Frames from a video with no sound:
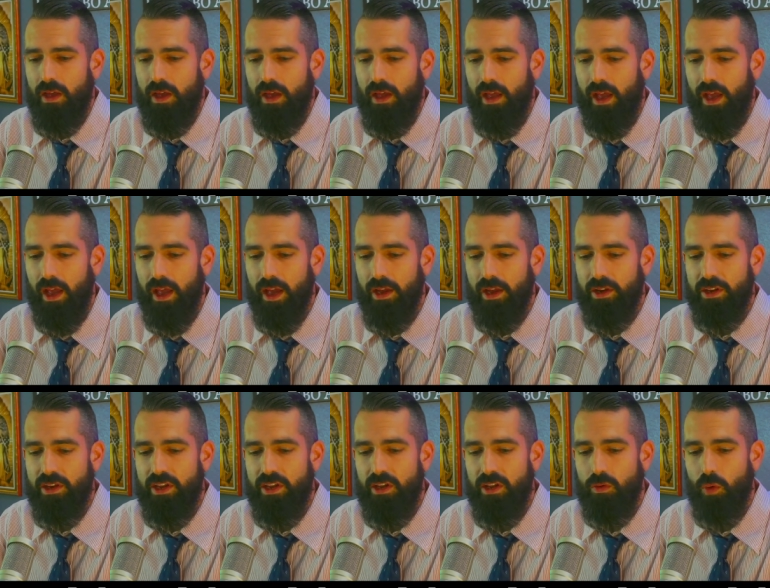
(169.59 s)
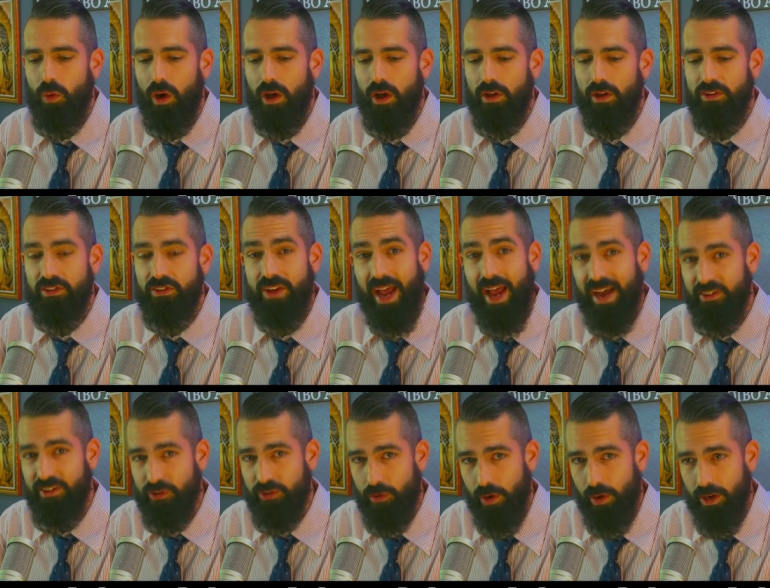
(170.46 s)
And he was
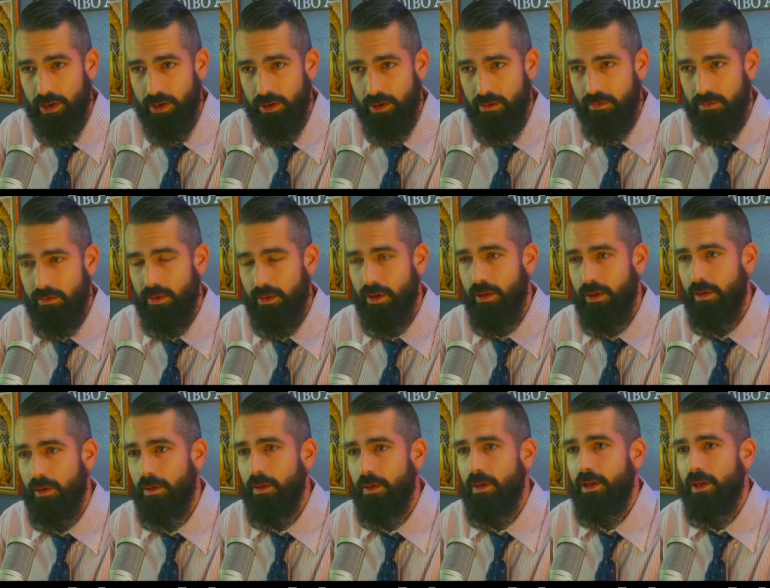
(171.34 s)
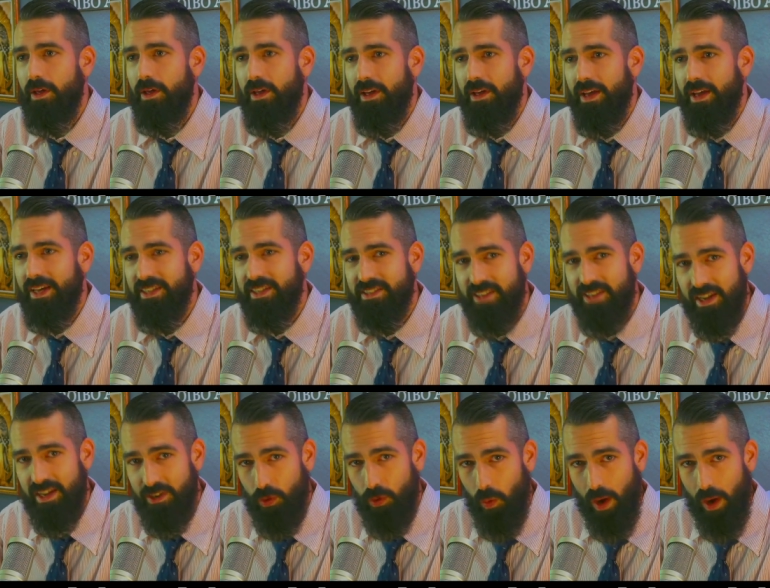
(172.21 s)
castrated and
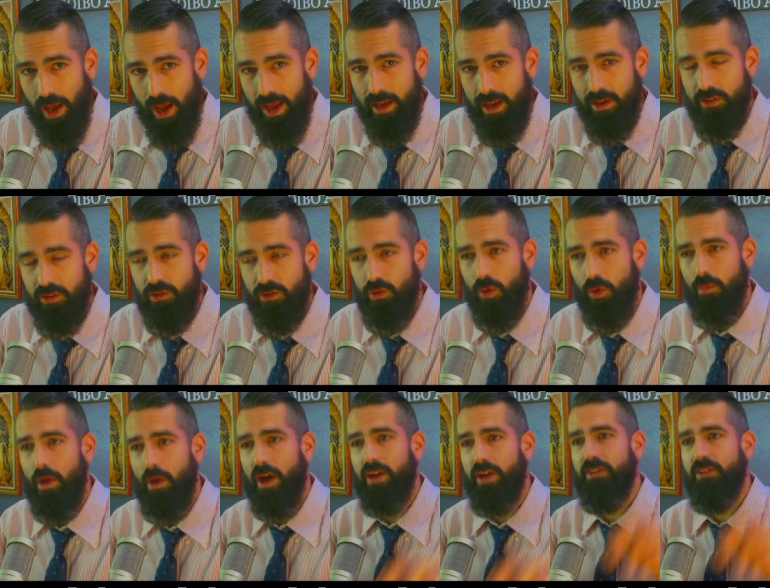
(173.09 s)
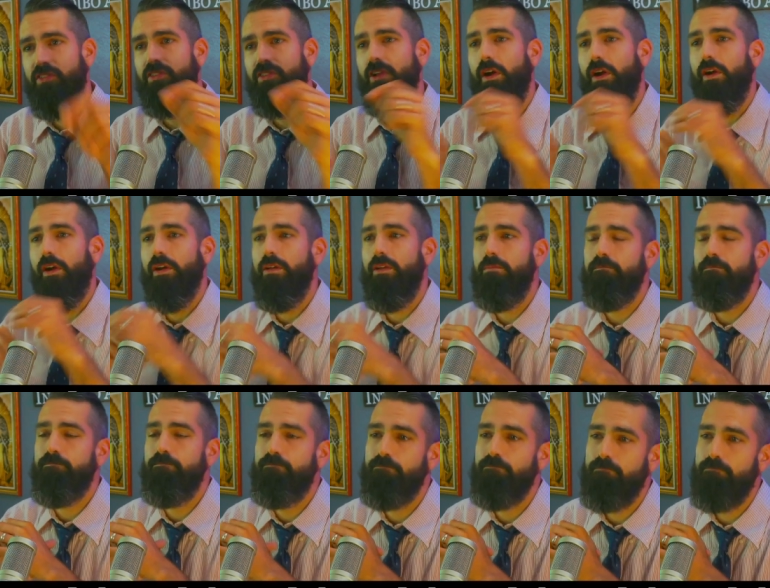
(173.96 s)
sent away into a monastery
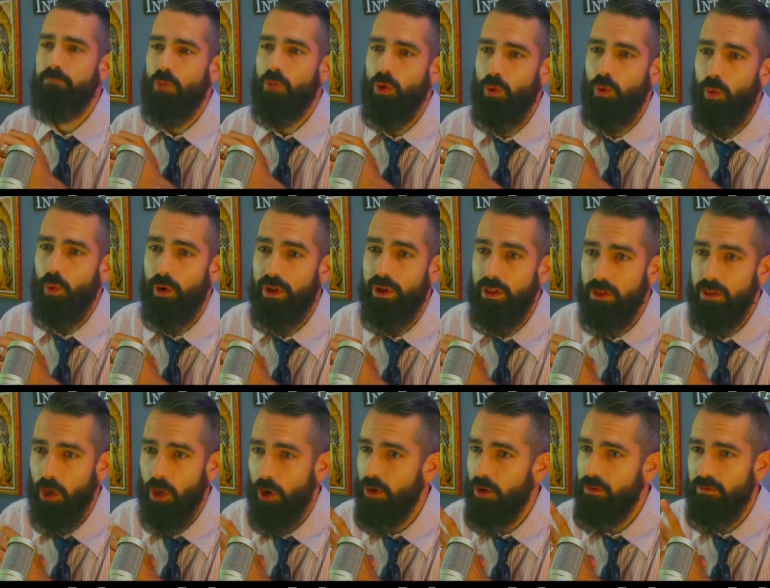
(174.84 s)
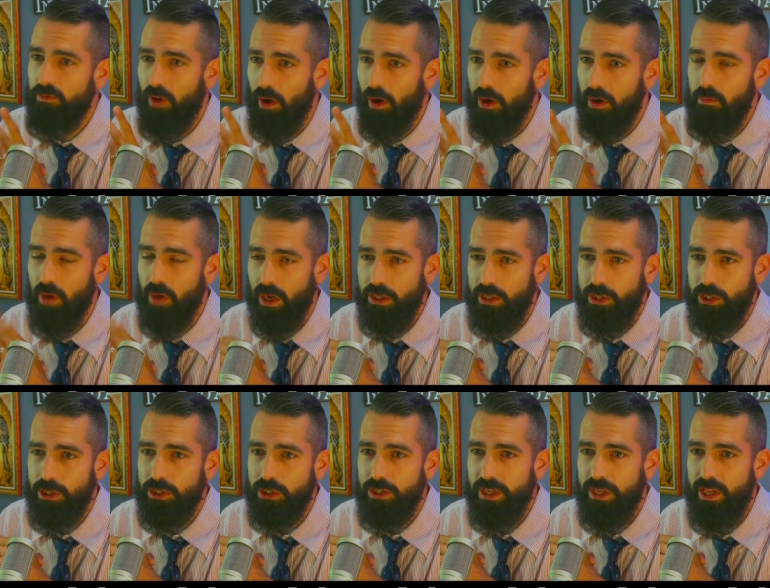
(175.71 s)
where he learned very
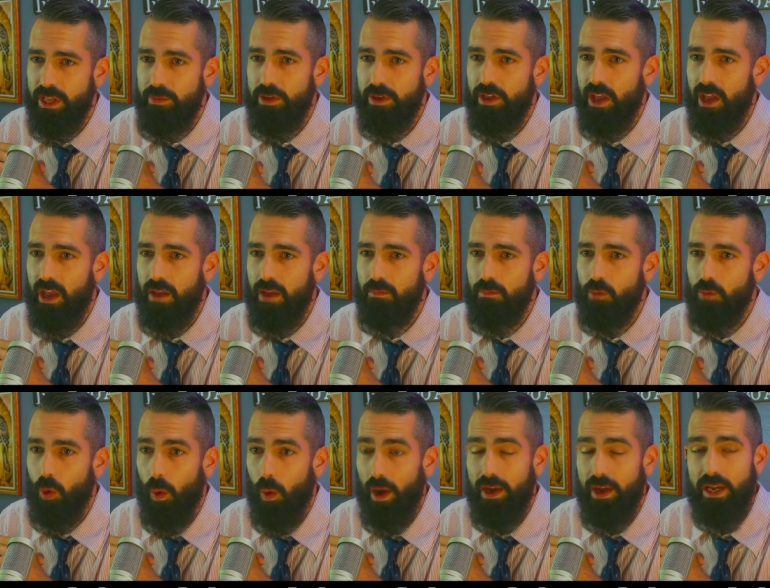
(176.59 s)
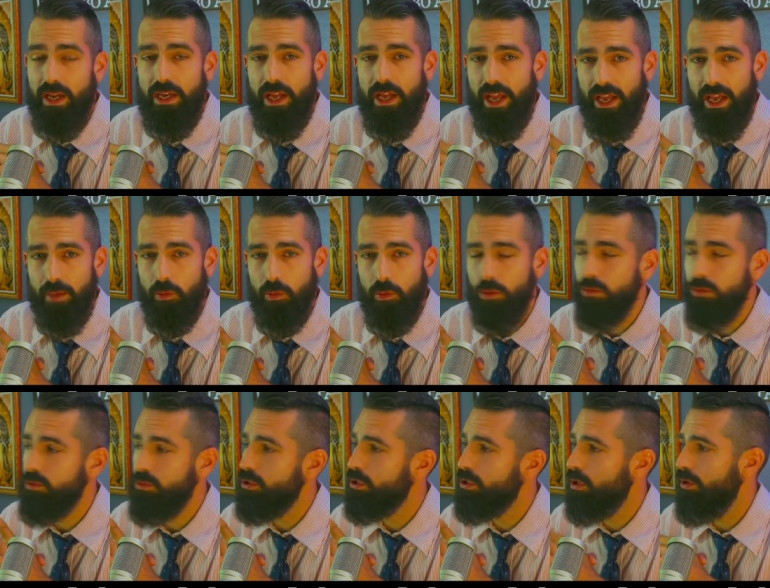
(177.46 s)
much and he became quite an able
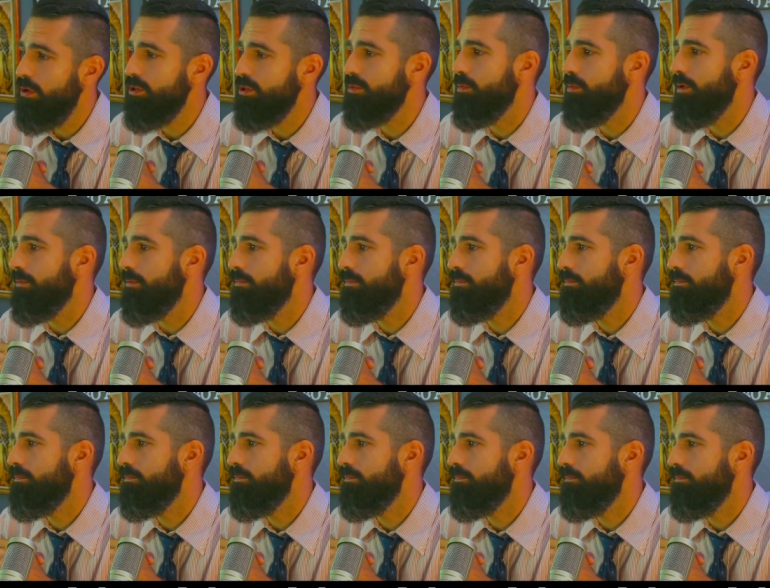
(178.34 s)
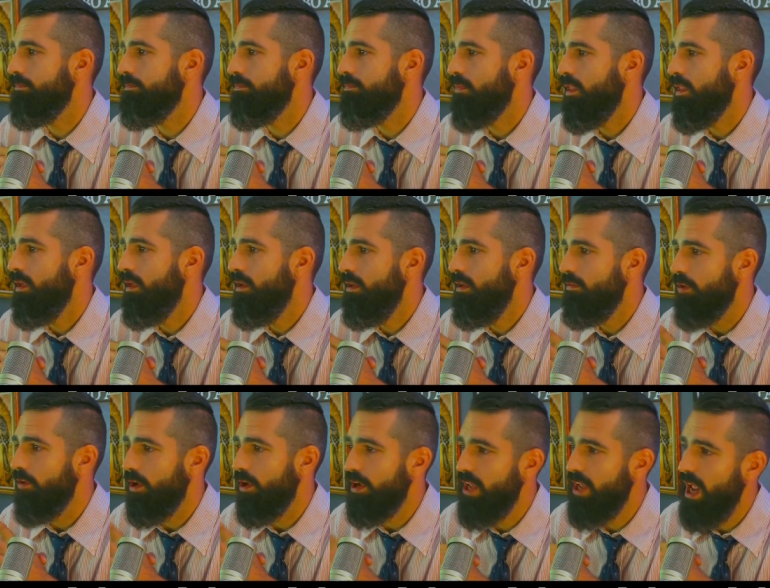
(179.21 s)
churchman,
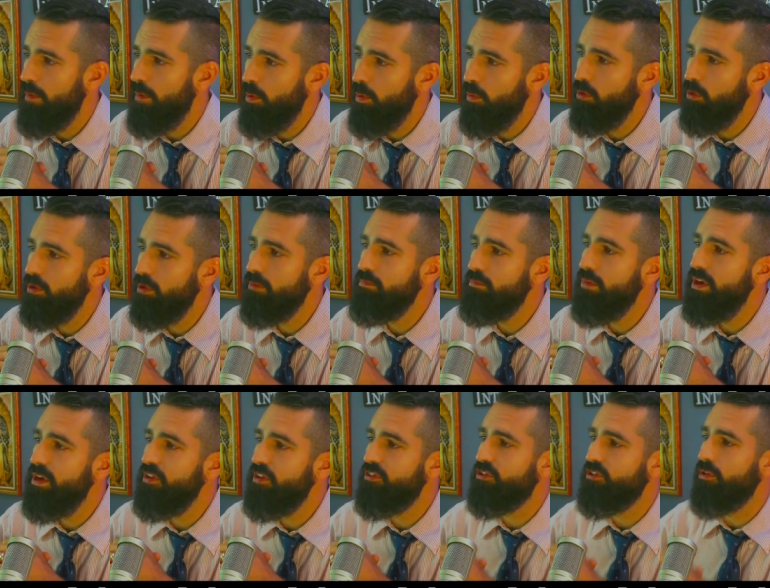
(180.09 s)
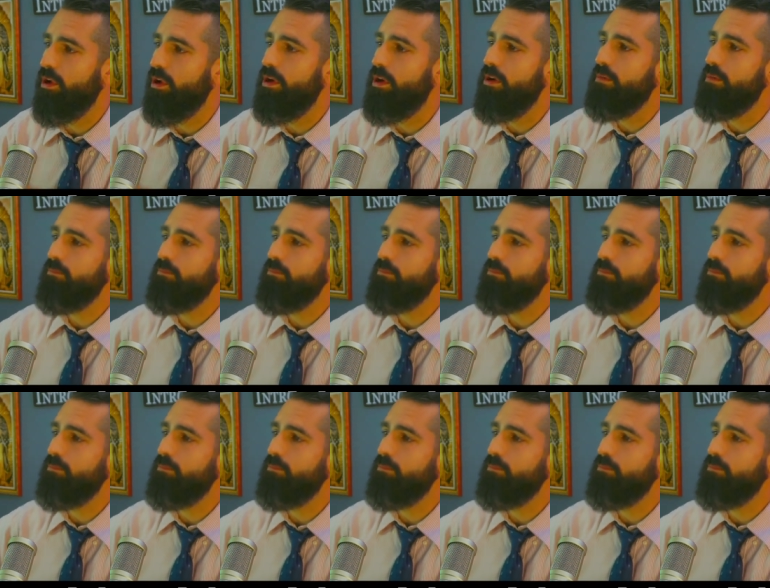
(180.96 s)
very capable administrator,